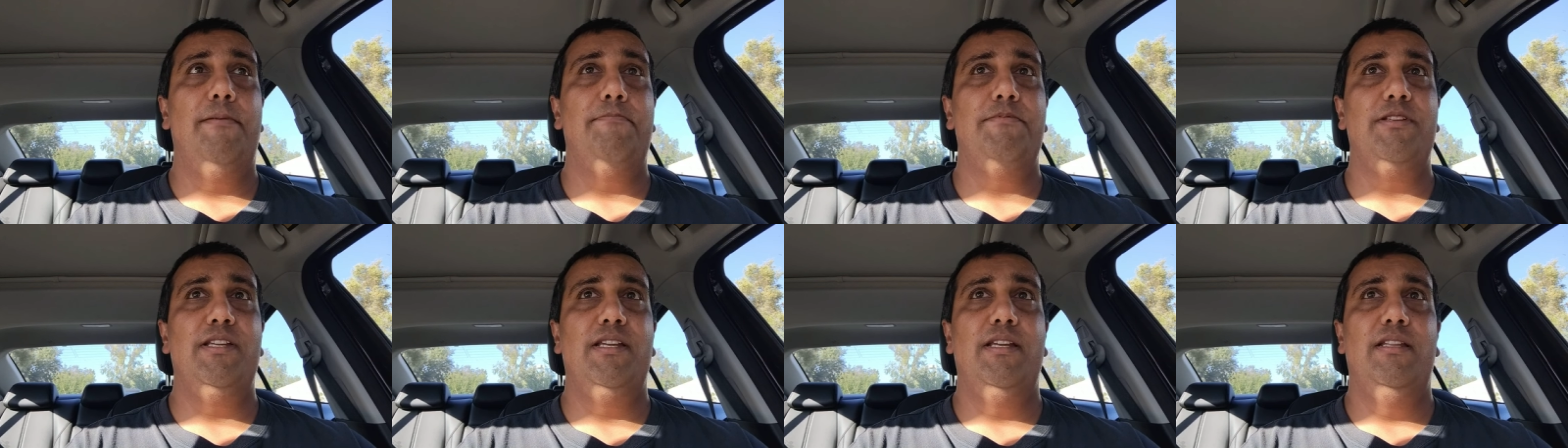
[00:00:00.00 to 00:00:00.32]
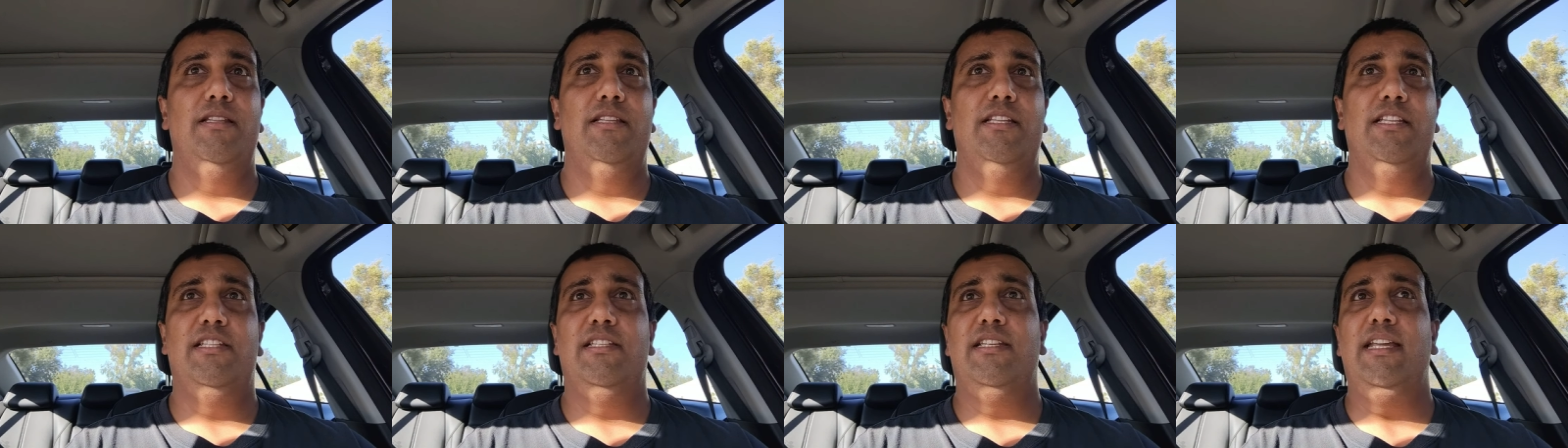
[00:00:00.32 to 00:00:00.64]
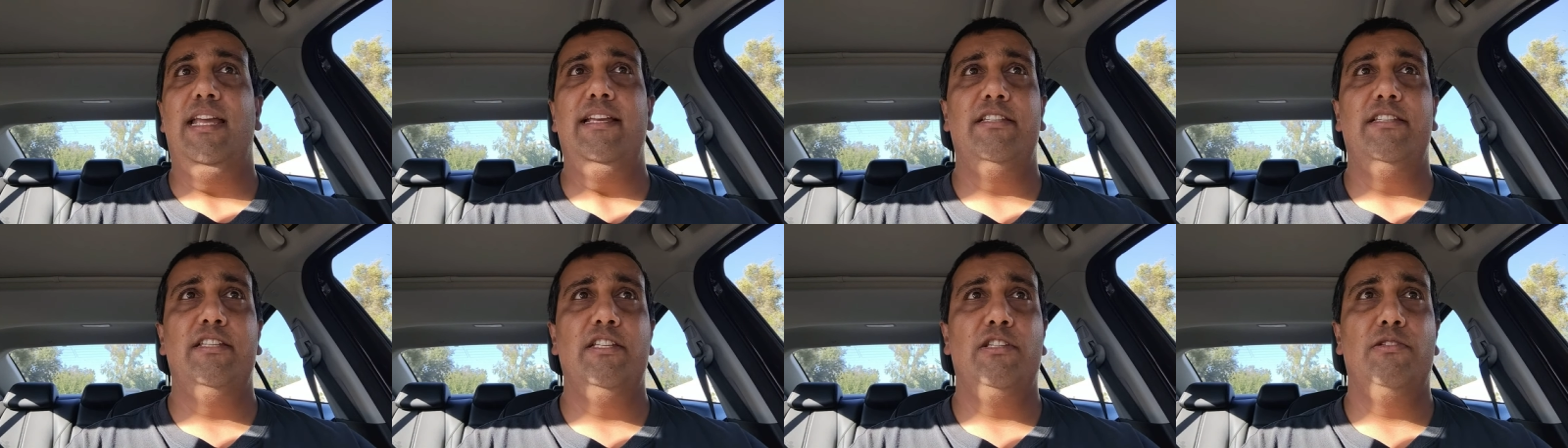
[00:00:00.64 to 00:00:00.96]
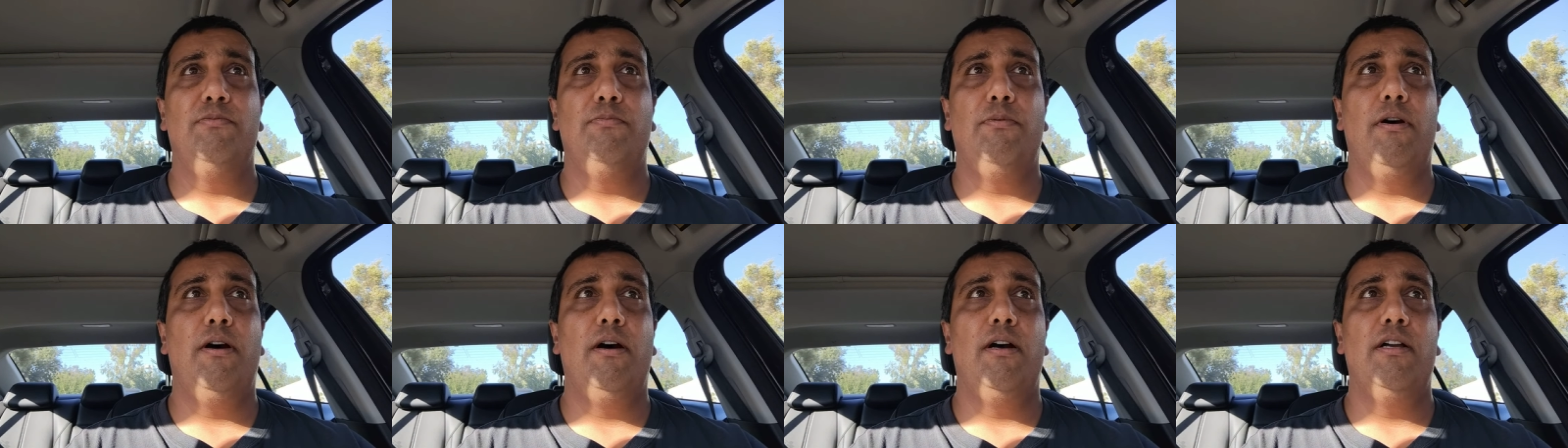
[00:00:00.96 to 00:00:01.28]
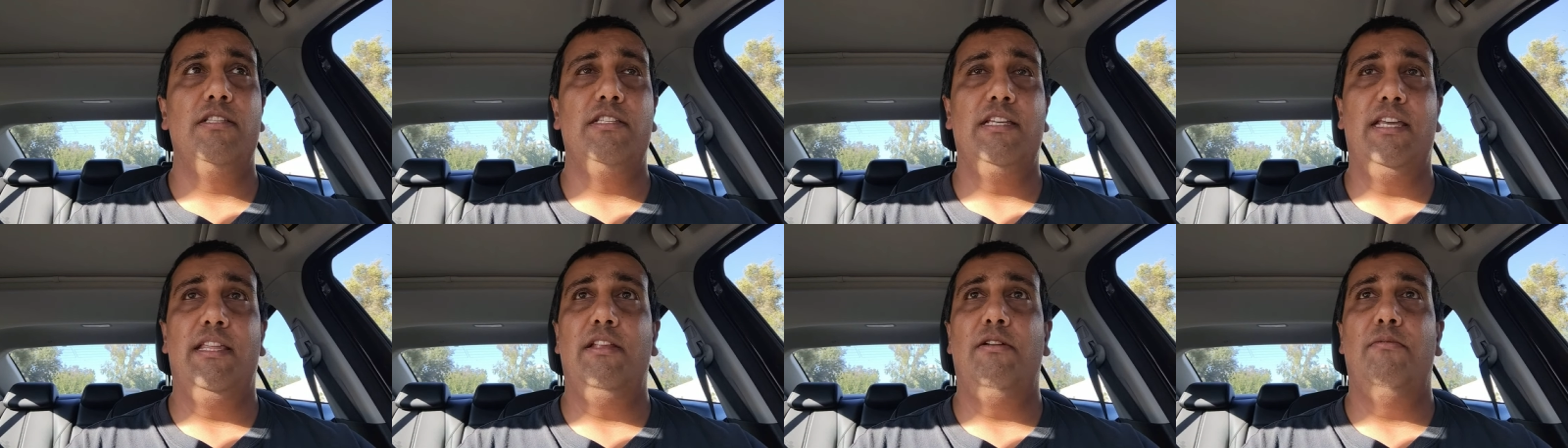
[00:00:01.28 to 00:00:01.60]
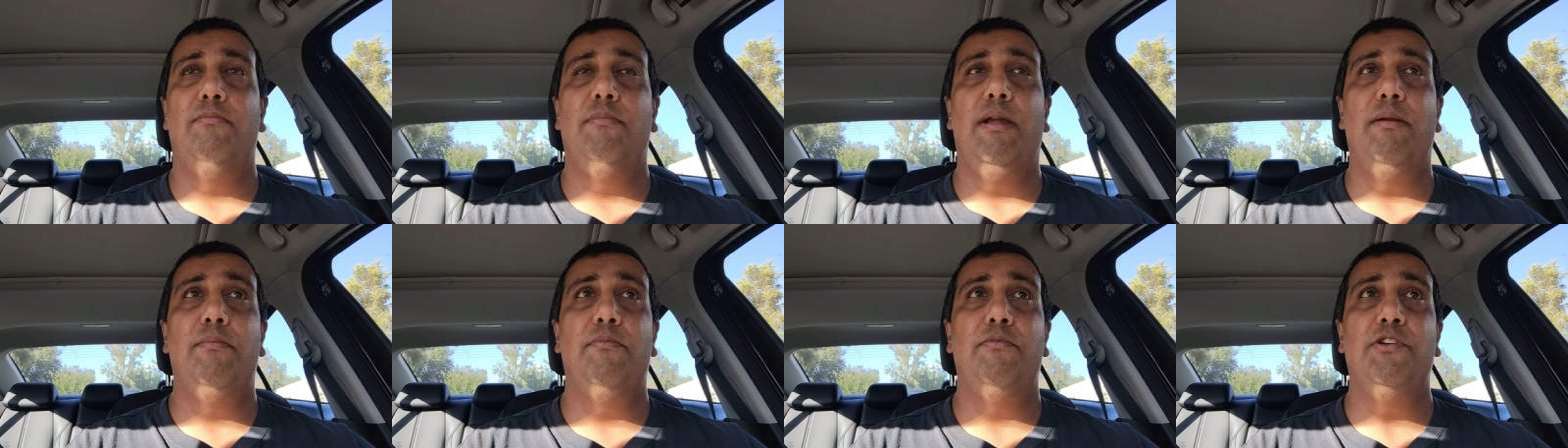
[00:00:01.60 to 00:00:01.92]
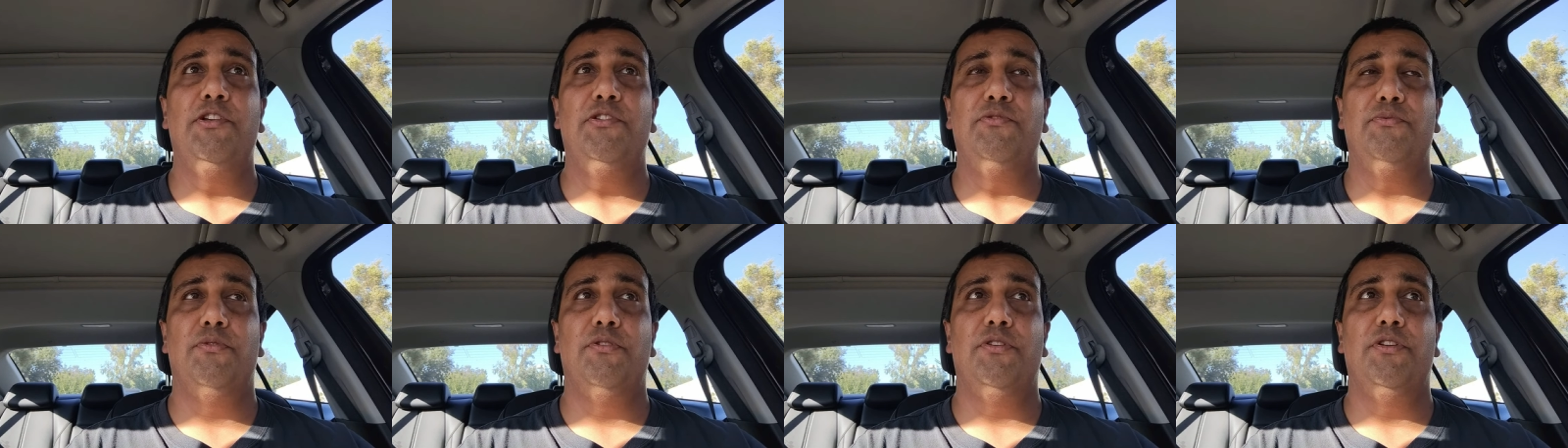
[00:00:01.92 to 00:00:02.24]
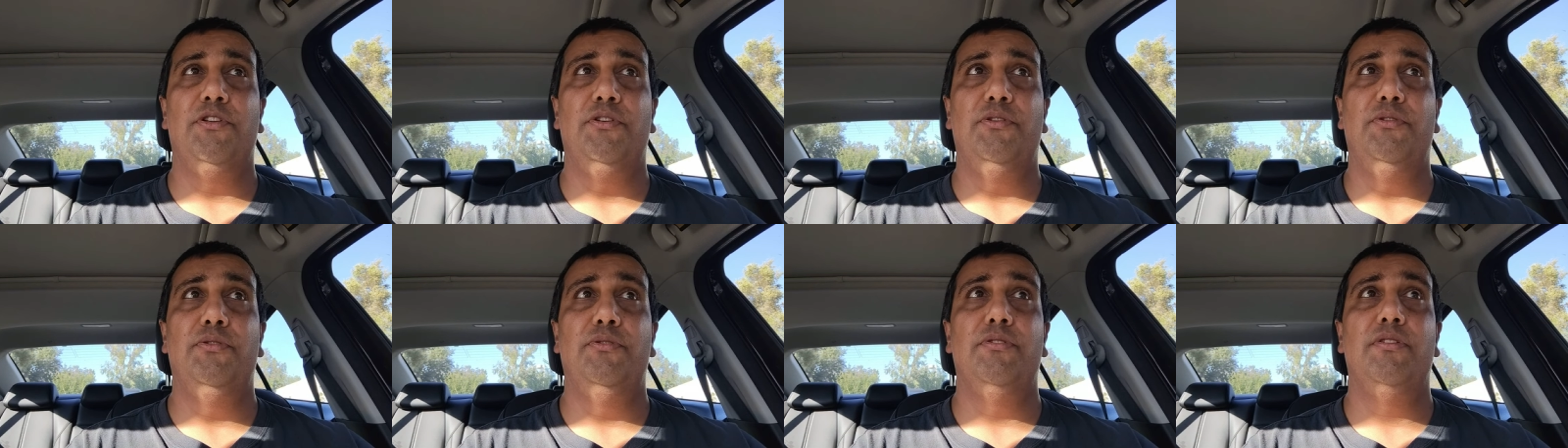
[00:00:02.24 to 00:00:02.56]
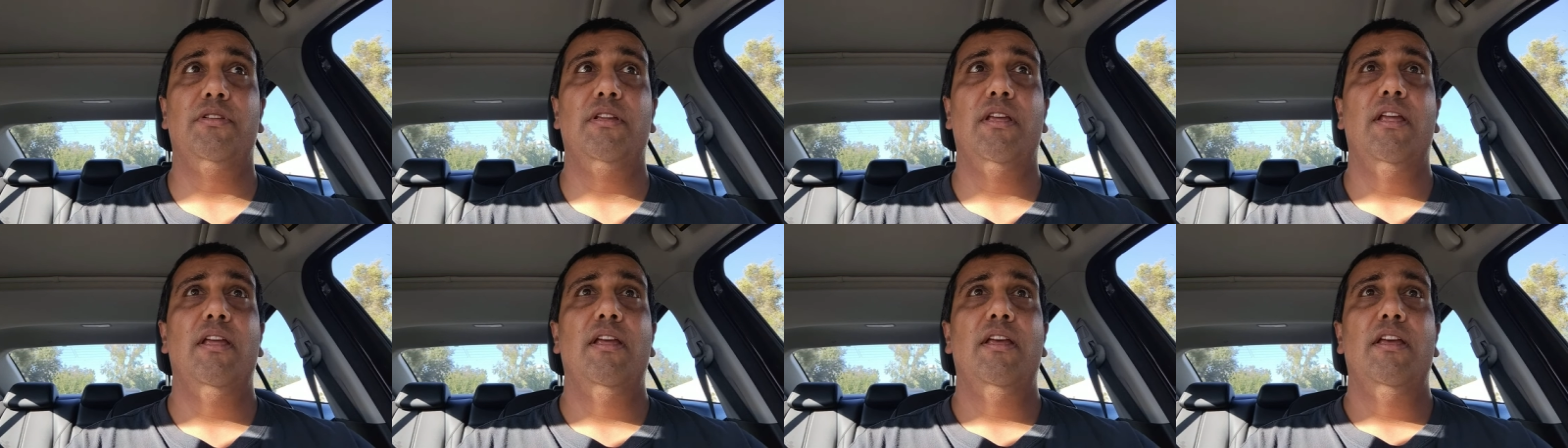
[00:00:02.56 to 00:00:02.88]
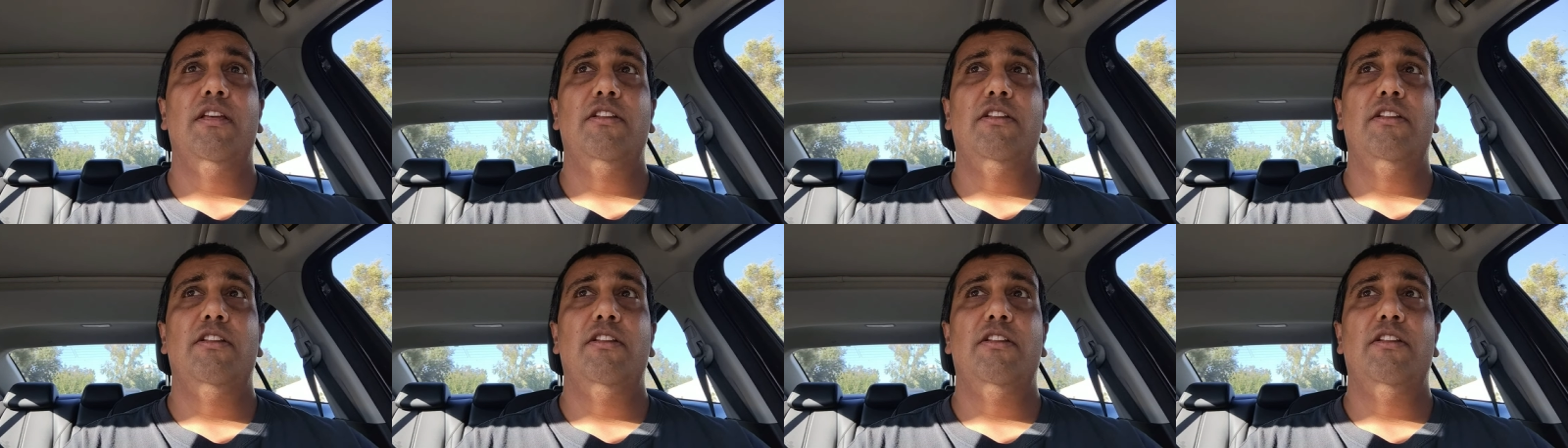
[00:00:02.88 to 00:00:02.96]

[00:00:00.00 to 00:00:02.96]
kept in the stasis pods and their memories were used